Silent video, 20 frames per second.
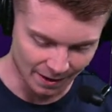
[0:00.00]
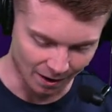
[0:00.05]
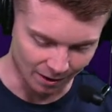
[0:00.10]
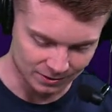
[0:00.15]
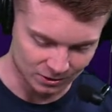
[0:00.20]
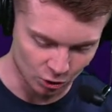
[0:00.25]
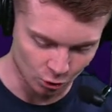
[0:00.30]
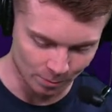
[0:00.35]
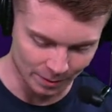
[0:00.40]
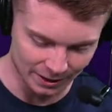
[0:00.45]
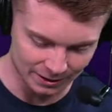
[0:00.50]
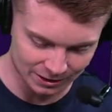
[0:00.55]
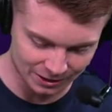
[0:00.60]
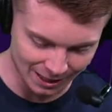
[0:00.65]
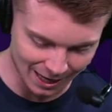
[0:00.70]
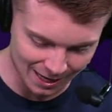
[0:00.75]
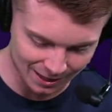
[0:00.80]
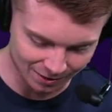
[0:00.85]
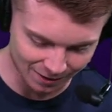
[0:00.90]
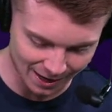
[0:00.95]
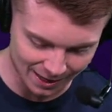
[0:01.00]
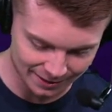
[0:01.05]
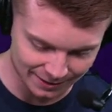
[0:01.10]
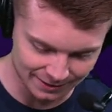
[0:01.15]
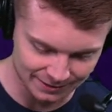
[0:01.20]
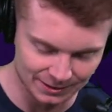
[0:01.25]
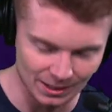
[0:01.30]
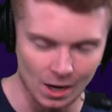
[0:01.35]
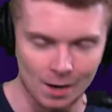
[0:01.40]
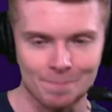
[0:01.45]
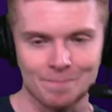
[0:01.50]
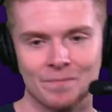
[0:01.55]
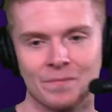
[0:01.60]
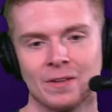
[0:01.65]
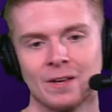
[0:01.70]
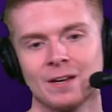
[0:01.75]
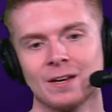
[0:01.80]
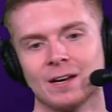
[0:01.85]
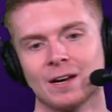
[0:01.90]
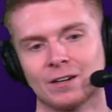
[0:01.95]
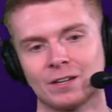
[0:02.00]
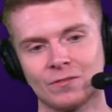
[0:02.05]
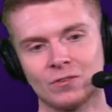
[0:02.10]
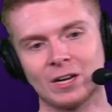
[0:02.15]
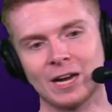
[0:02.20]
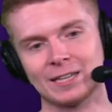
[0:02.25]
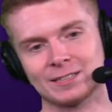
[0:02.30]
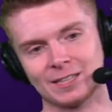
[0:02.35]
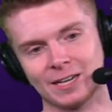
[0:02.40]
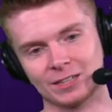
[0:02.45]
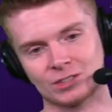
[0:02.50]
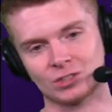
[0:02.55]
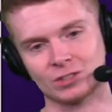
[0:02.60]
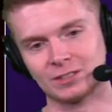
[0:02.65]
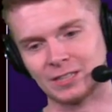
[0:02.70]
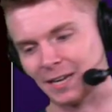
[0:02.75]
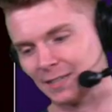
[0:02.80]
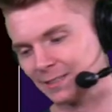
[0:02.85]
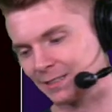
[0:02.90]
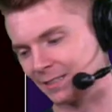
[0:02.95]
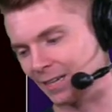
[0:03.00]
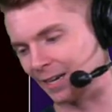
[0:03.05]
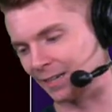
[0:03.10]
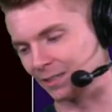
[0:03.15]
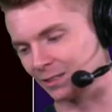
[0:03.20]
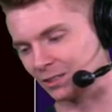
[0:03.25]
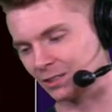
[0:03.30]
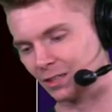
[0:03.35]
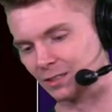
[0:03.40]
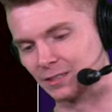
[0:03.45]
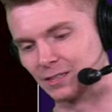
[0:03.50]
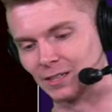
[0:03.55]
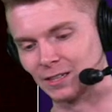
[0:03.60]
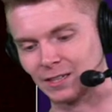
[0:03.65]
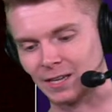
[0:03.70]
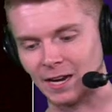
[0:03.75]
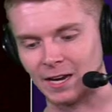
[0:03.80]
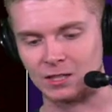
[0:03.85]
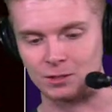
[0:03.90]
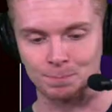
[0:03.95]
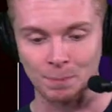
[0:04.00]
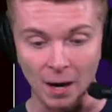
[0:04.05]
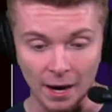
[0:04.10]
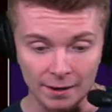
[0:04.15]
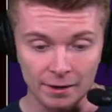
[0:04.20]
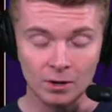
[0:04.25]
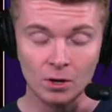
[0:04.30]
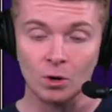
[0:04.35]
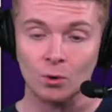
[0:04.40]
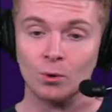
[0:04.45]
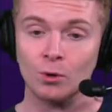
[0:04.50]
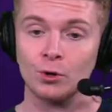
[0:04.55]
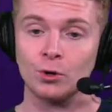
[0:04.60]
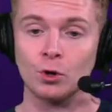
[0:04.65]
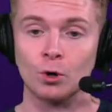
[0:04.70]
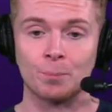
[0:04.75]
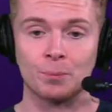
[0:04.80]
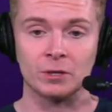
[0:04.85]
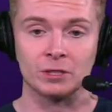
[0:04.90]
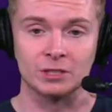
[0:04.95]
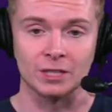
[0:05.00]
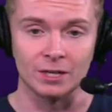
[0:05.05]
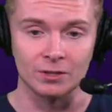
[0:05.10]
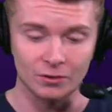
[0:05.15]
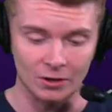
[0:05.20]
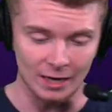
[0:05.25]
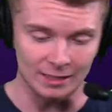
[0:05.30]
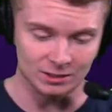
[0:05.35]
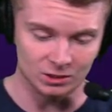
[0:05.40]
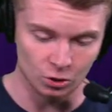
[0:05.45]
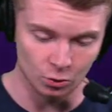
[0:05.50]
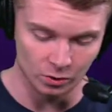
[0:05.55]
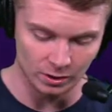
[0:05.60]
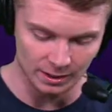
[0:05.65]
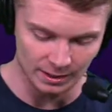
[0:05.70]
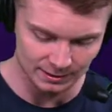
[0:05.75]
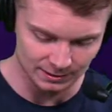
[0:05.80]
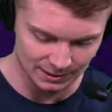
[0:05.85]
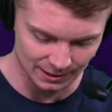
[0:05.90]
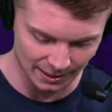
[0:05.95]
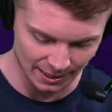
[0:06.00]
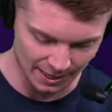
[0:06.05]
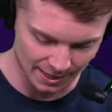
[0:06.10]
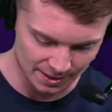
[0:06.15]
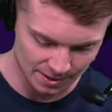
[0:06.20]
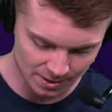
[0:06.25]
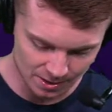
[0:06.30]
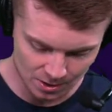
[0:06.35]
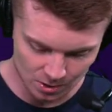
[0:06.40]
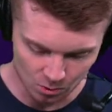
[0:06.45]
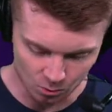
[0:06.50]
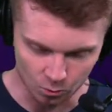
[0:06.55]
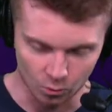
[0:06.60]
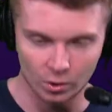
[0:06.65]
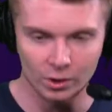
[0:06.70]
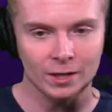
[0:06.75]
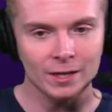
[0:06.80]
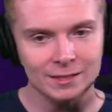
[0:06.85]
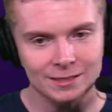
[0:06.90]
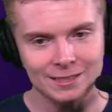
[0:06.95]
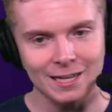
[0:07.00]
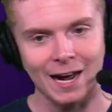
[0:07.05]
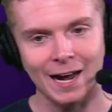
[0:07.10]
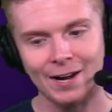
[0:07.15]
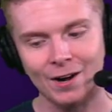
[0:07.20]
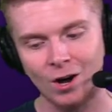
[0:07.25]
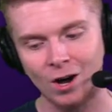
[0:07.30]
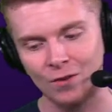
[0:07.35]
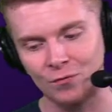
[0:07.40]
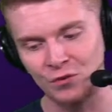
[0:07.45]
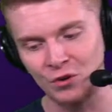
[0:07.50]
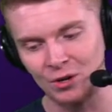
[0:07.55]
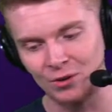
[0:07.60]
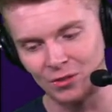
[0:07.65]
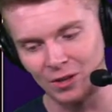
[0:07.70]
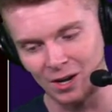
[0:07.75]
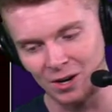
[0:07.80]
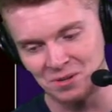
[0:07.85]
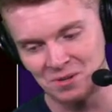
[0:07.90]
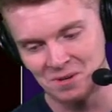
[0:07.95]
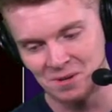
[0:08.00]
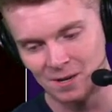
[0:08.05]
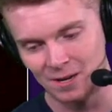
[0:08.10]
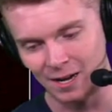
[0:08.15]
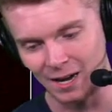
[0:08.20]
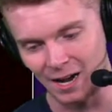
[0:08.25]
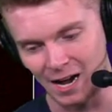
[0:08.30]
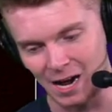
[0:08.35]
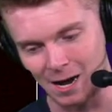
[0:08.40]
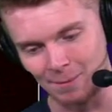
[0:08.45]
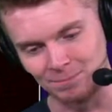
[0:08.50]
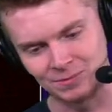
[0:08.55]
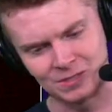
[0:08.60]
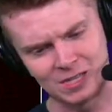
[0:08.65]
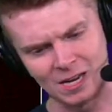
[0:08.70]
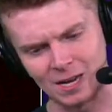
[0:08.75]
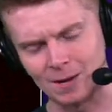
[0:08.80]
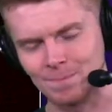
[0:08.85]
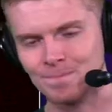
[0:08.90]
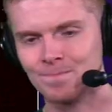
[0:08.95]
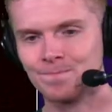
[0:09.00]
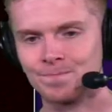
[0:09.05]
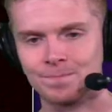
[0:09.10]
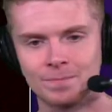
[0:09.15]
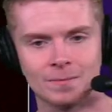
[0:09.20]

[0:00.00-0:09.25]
our two minute shot clock is up. I'll give you guys an extra 10 seconds just in case. But really do appreciate you guys tuning in today. We're going to sign off here, though. Um, Tim,